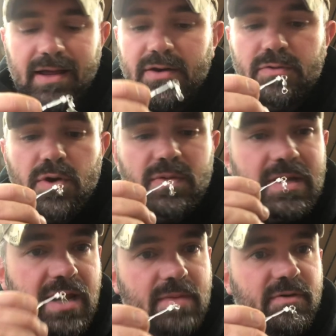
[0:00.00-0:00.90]
I don't know the
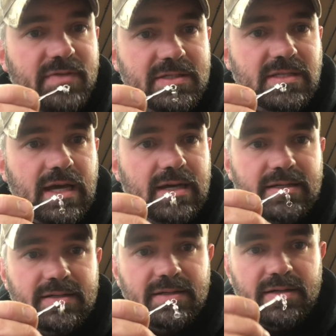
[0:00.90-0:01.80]
name of this
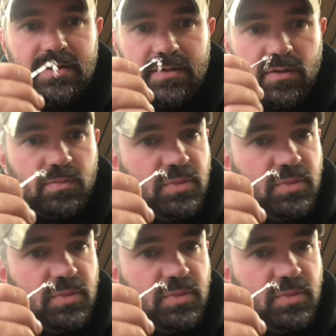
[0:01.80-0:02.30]
knot the